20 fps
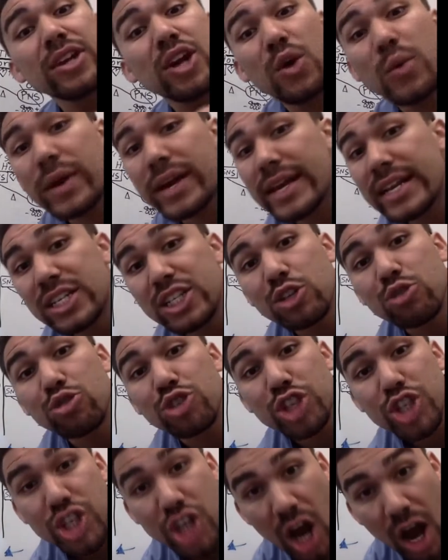going into
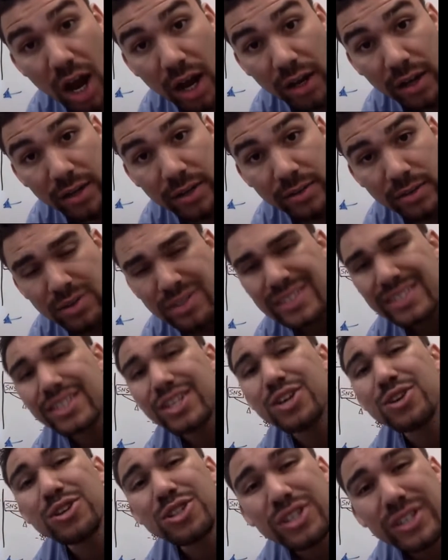shock,
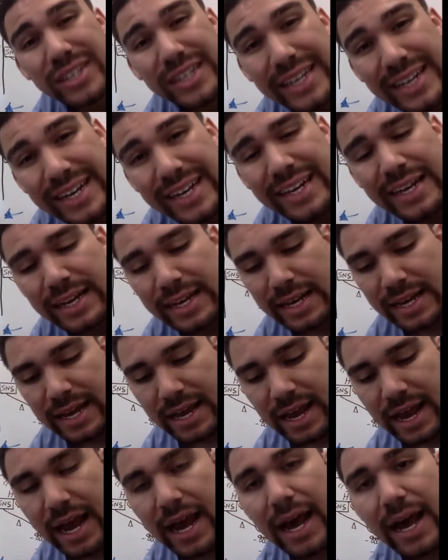usually
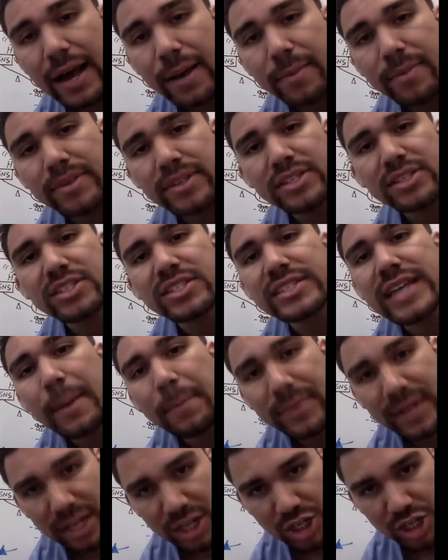
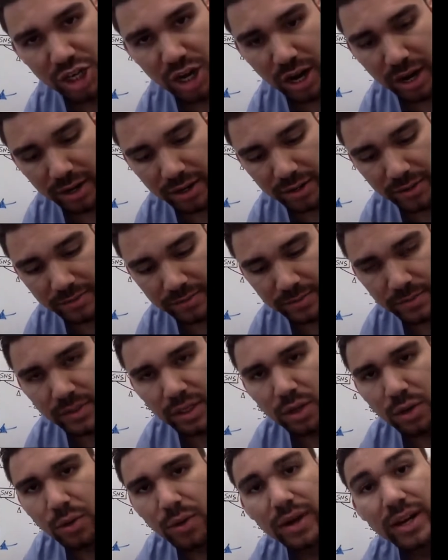septic shock,
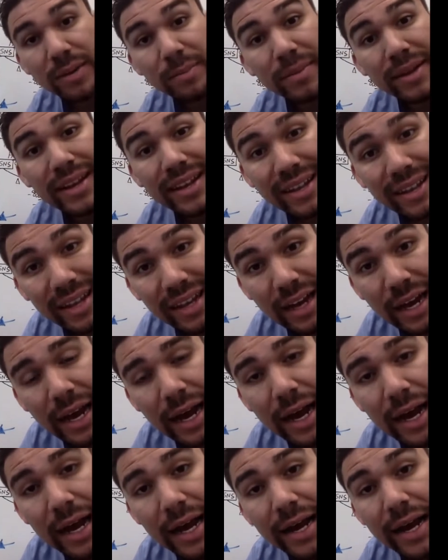or it can be
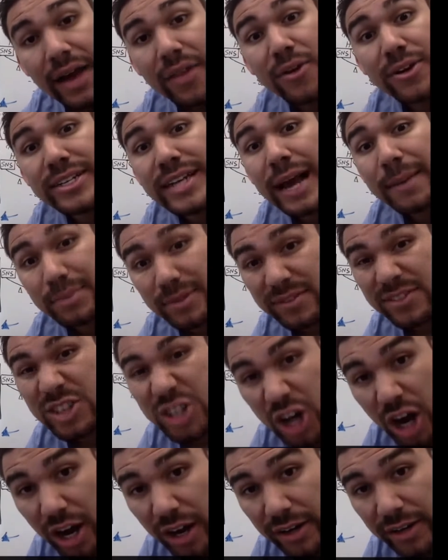other types of
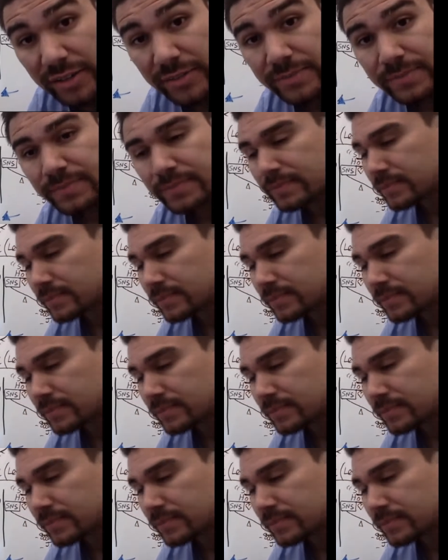shock.